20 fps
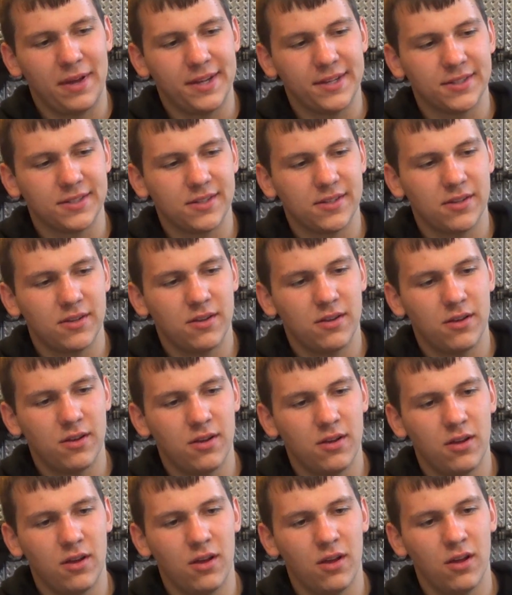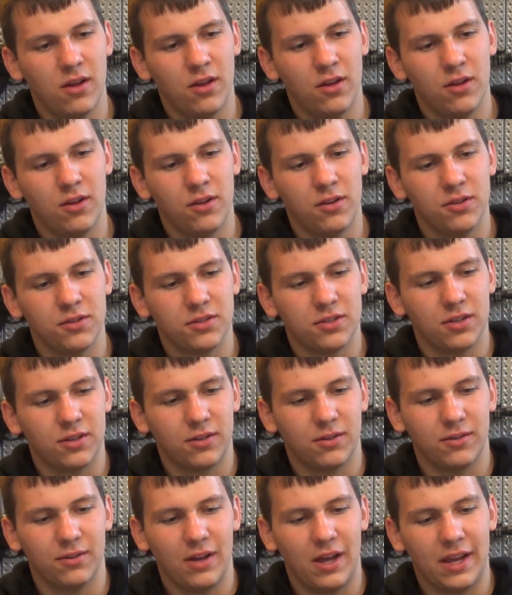masks.
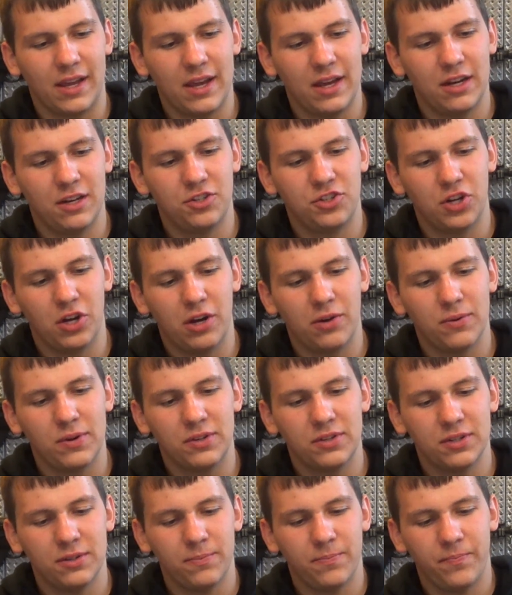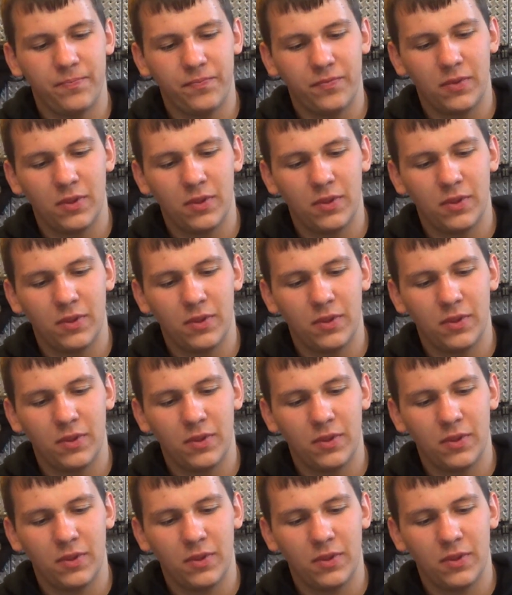So I kind of jerry-rigged it.